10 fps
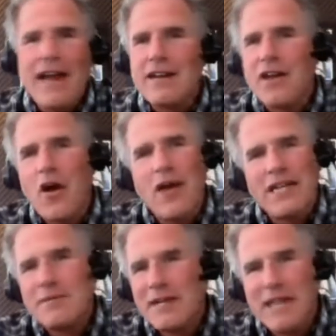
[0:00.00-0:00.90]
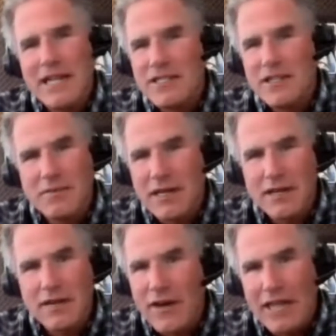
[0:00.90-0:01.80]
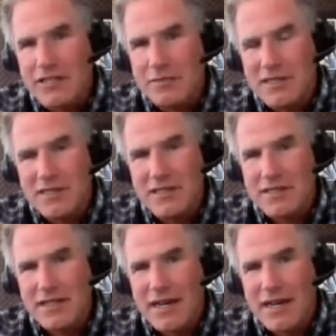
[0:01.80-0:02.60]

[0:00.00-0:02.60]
no expectation of being in the fashion business.